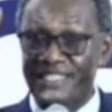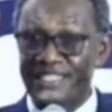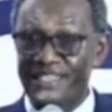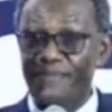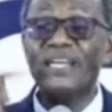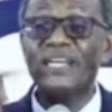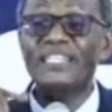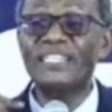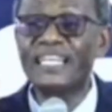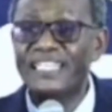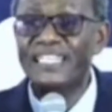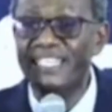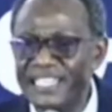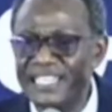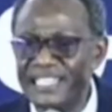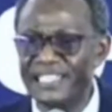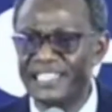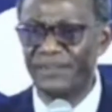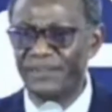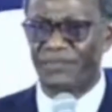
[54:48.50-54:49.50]
but at
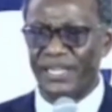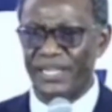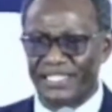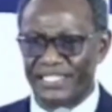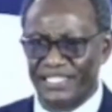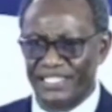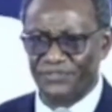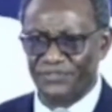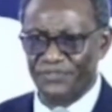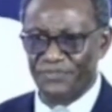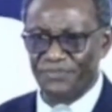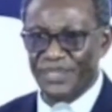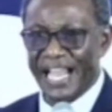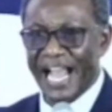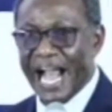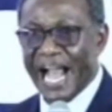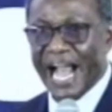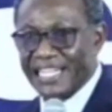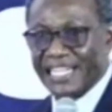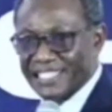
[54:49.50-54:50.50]
least questions will be
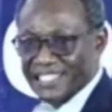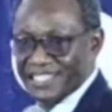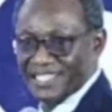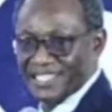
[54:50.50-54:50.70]
asked.